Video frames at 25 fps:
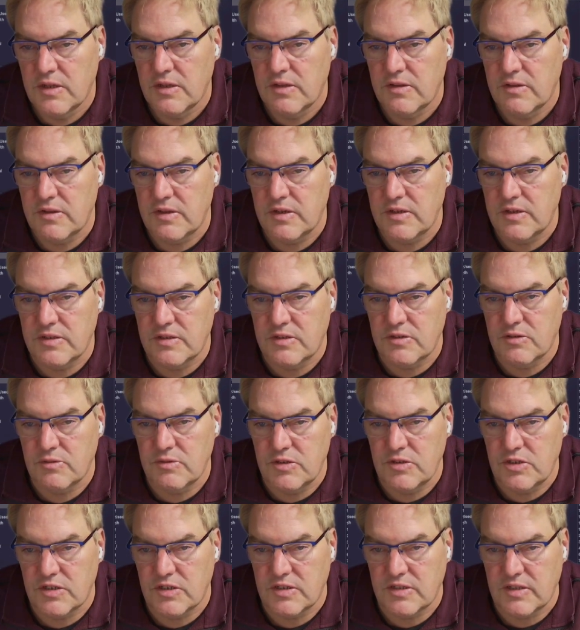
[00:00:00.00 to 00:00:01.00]
thing, so we
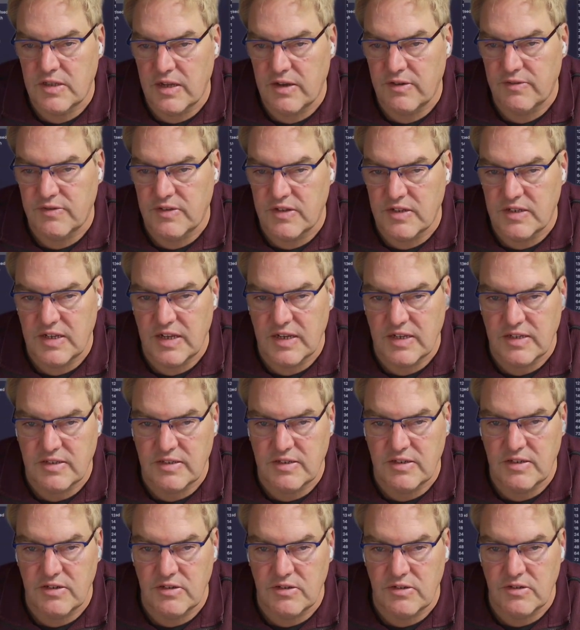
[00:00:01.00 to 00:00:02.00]
just have the text
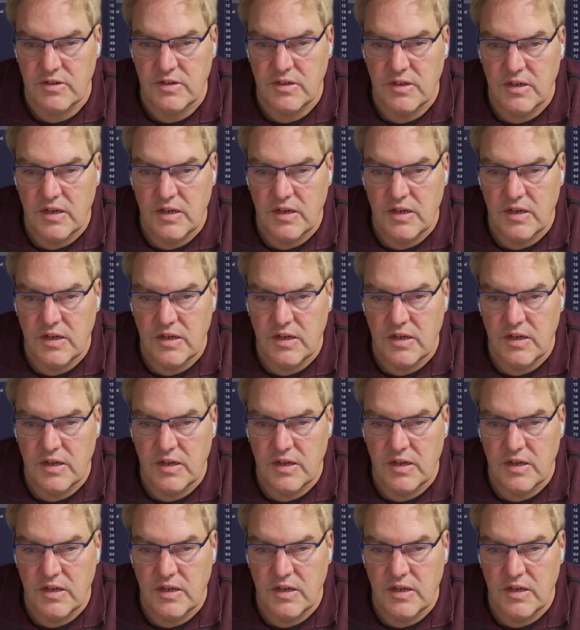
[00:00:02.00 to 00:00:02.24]
here.